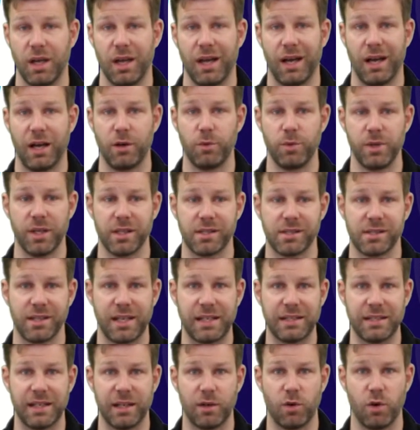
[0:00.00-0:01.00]
how we
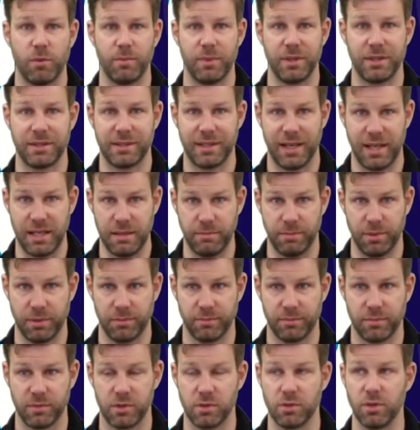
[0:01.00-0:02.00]
assign the equipment type.
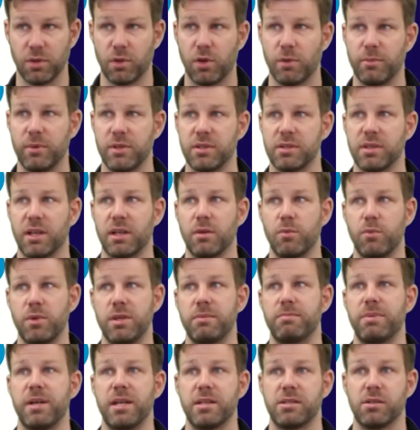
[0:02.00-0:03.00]
So the equipment type we
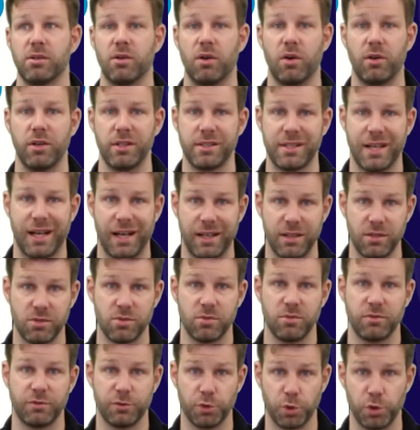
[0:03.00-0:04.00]
base it on is
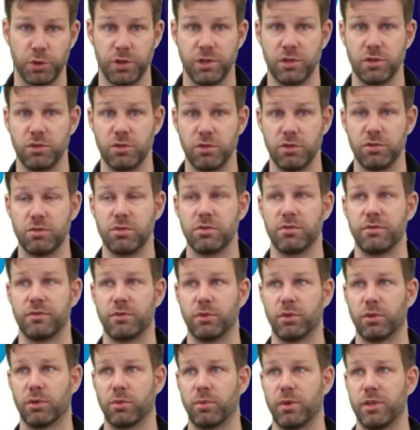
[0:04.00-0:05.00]
ISO
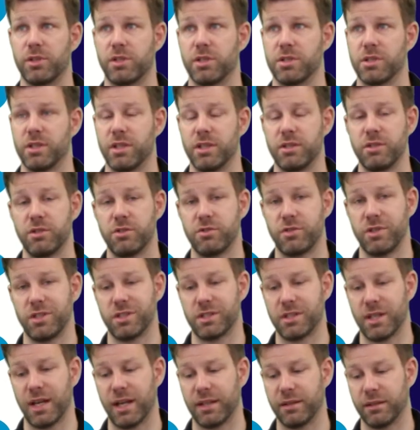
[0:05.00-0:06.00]
14224, which is an industry
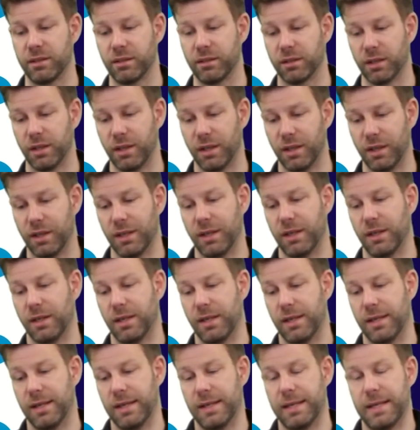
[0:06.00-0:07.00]
standard,
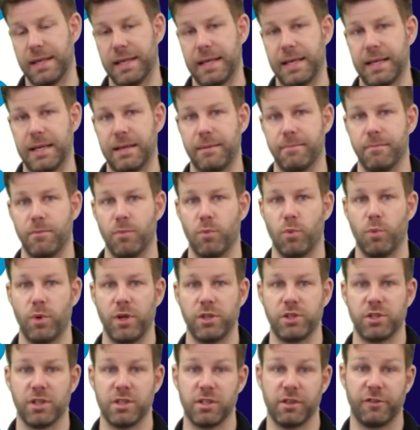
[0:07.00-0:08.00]

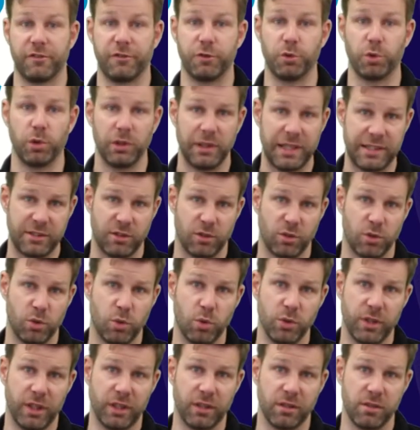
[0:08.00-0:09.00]
which is a 4-letter
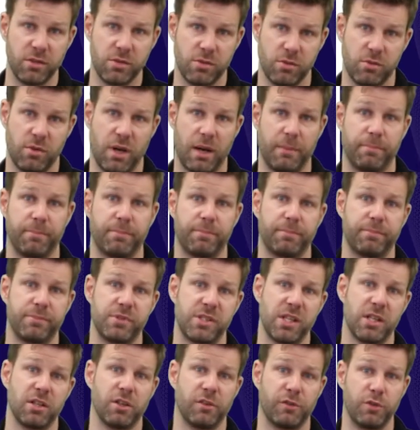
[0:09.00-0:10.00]
coding. So a
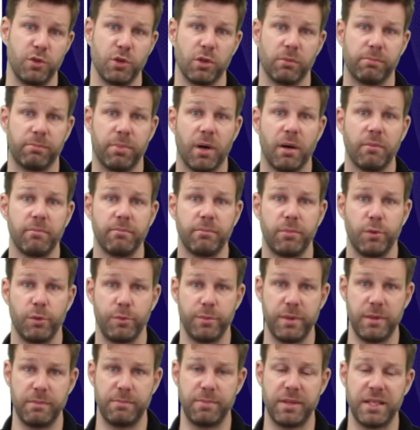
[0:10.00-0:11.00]
centrifugal pump would
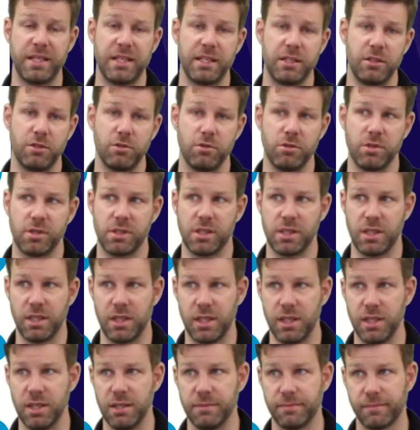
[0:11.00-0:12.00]
be
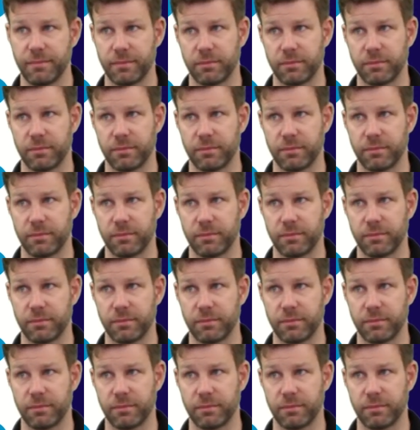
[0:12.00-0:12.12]
PUCE,